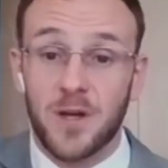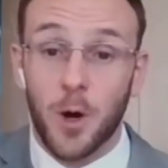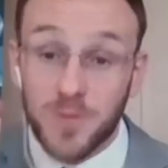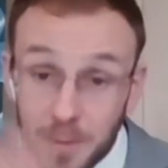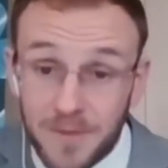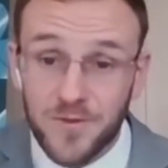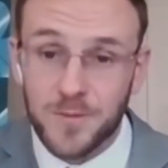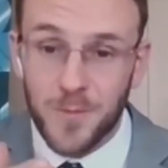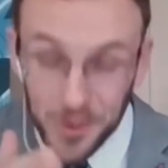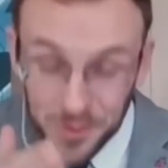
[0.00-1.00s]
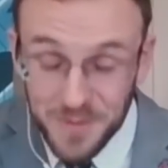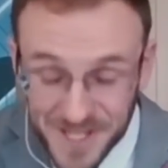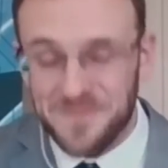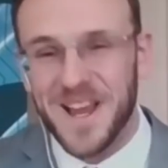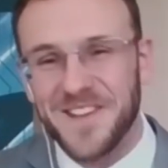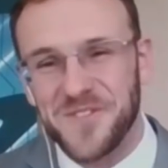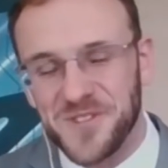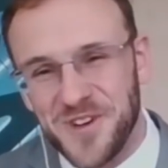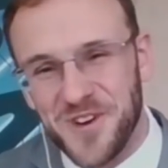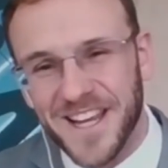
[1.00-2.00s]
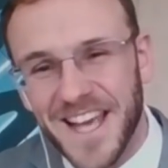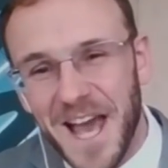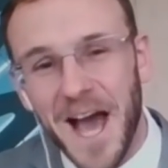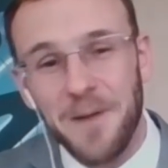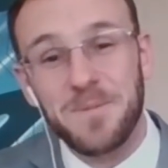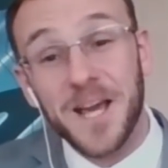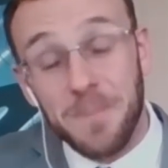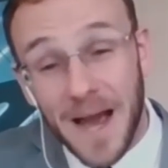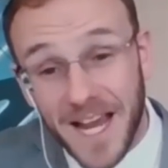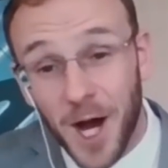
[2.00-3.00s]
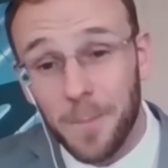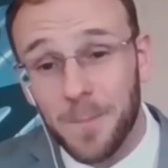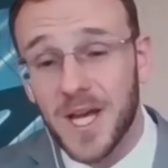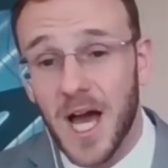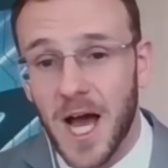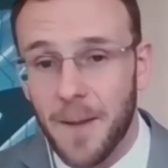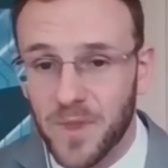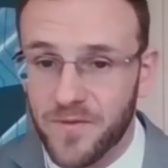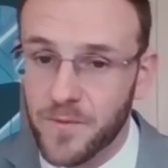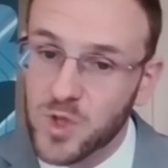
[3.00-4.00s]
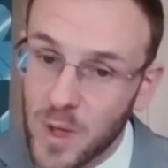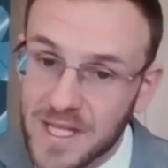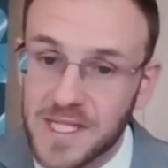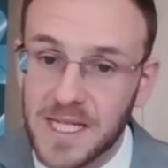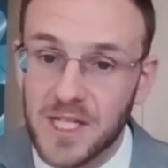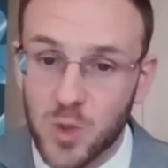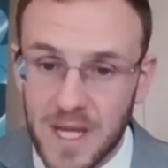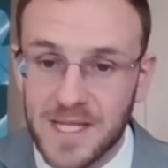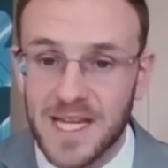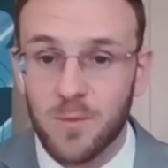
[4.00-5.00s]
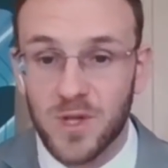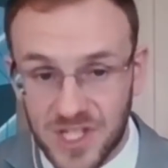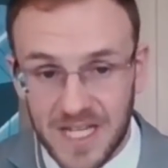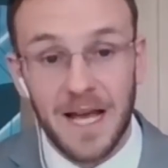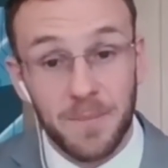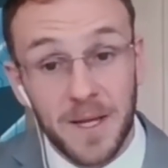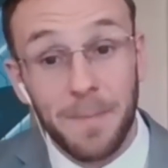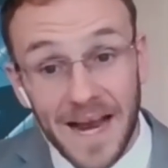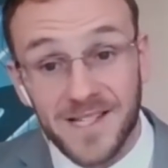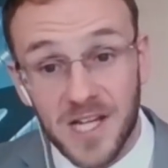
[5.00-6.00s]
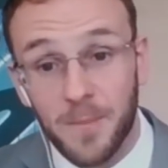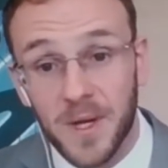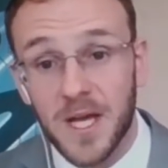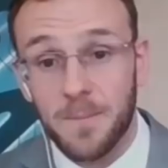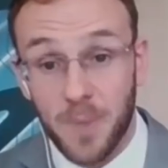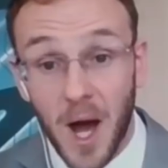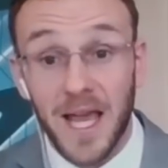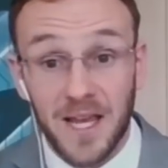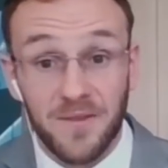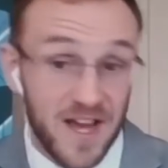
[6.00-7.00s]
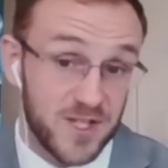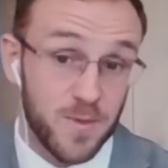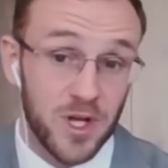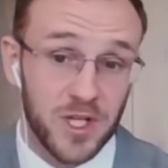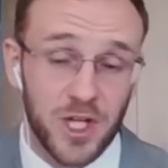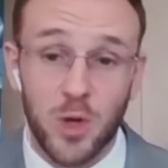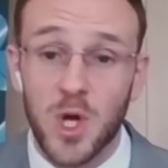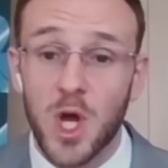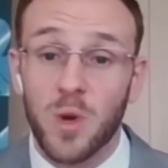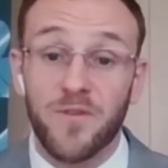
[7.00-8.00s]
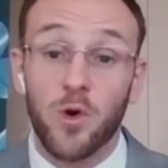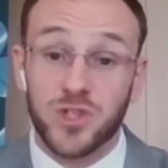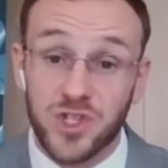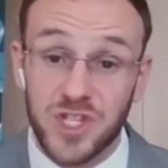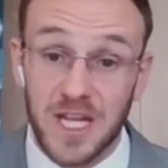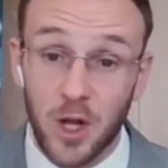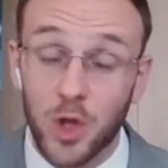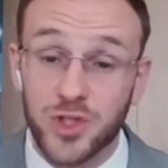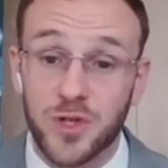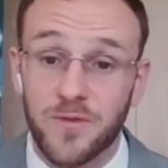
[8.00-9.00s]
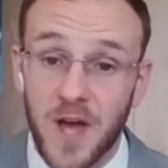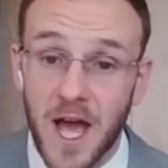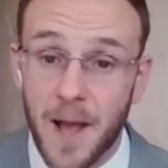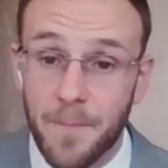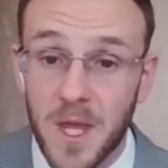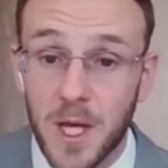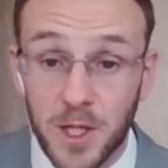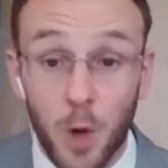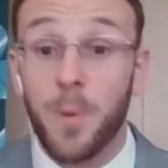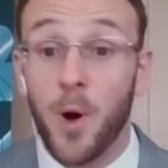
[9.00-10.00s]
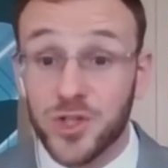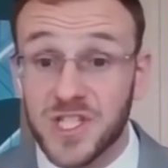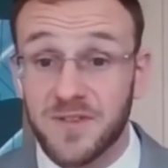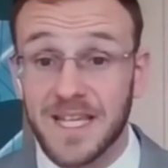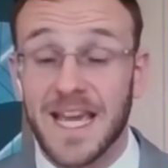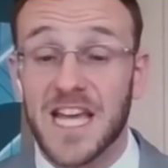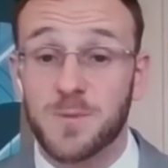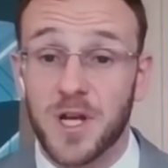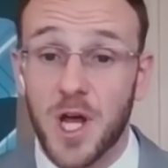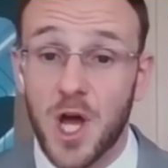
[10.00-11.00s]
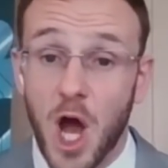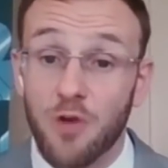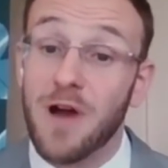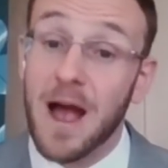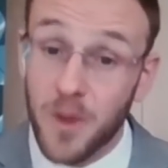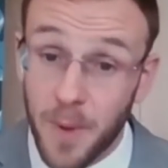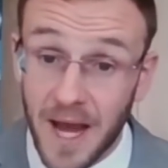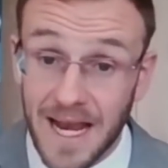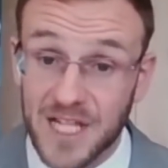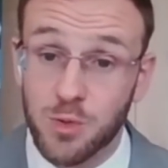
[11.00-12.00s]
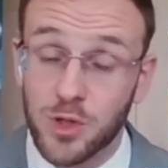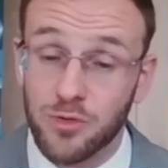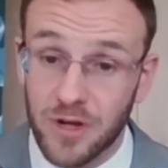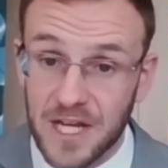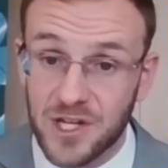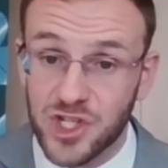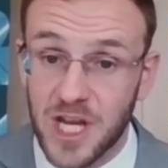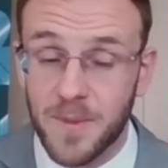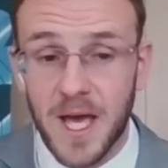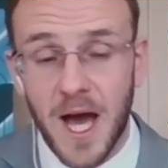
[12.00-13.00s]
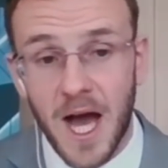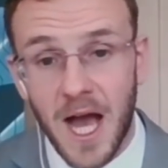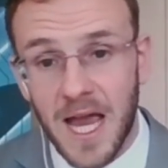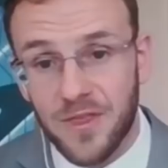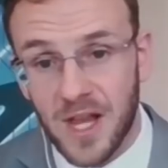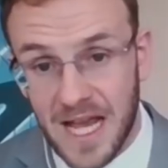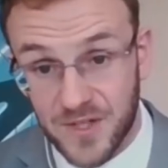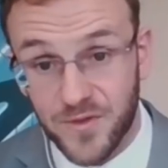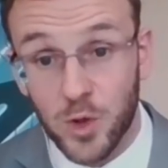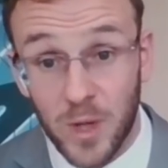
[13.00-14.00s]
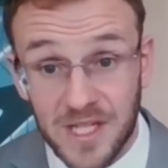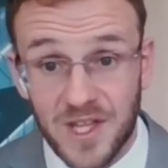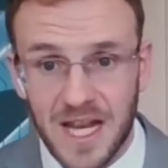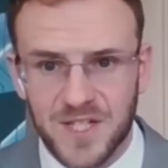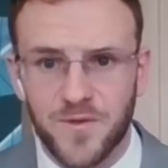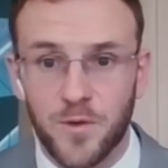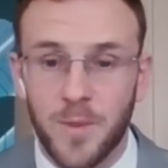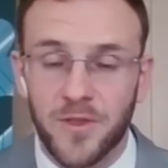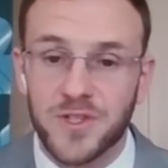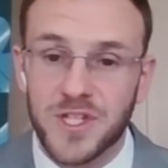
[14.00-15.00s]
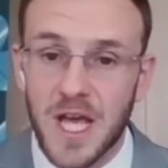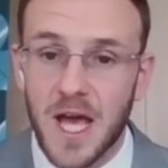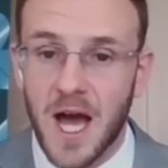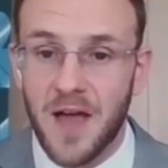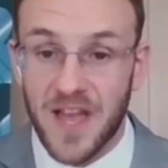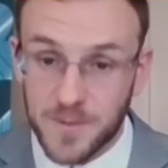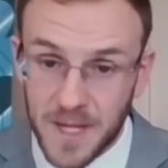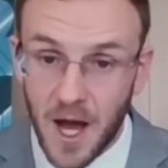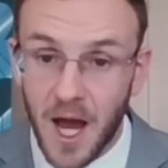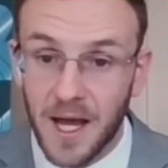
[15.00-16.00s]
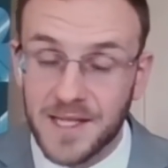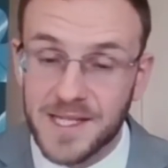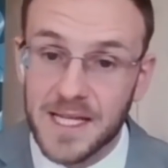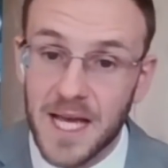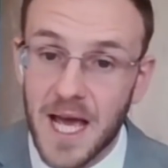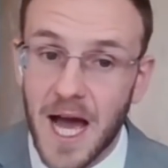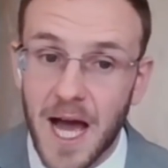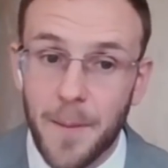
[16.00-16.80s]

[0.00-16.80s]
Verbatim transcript: optimism, optimism level, sorry, uh, pick back up um, from 2020, and we're seeing that being backed up by investment. You know, we've also seen lots of um, you know positive engagement around the bilateral relationship uh, in the last few weeks and the last few months. Uh, and that's been highlighted uh,